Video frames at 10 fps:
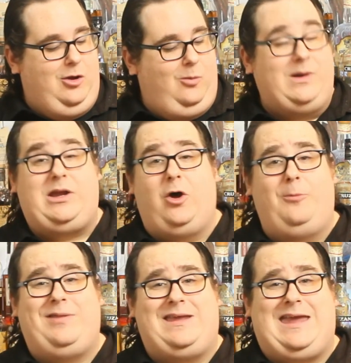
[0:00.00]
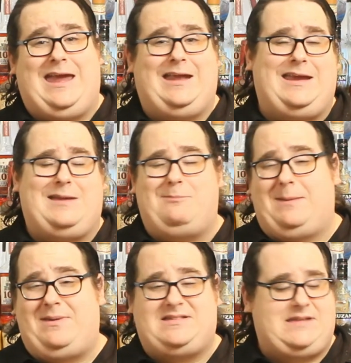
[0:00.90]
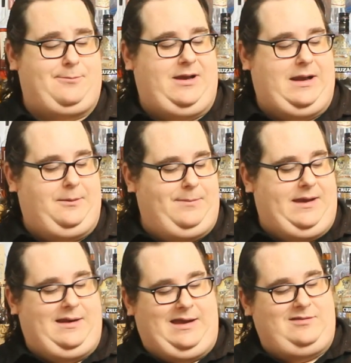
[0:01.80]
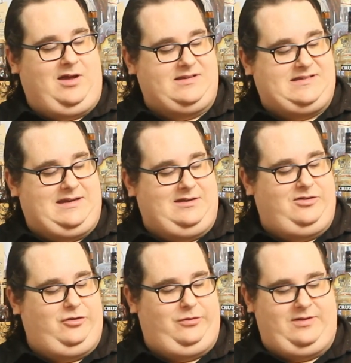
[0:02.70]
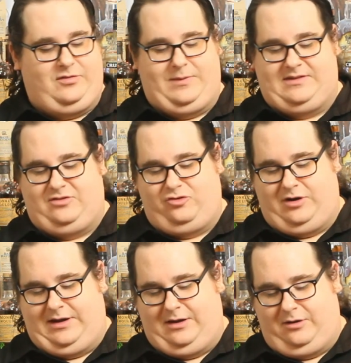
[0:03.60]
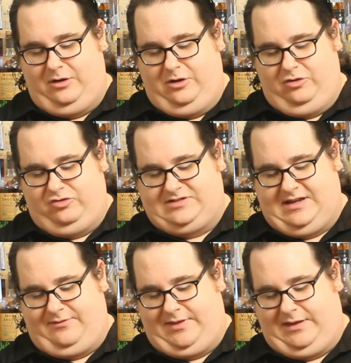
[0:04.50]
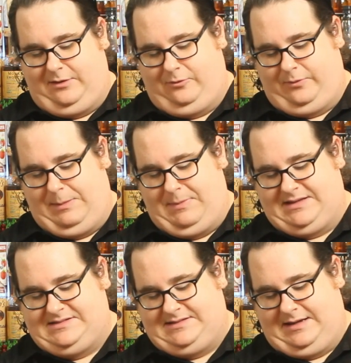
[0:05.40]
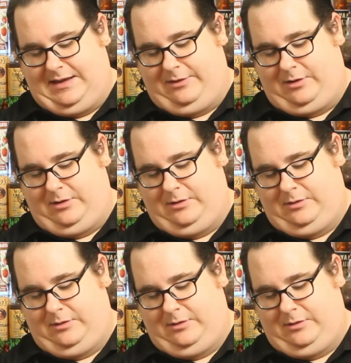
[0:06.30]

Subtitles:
When you open the can, it might be separated out a bit. I tossed it into this mason jar here. Just get everything remixed together.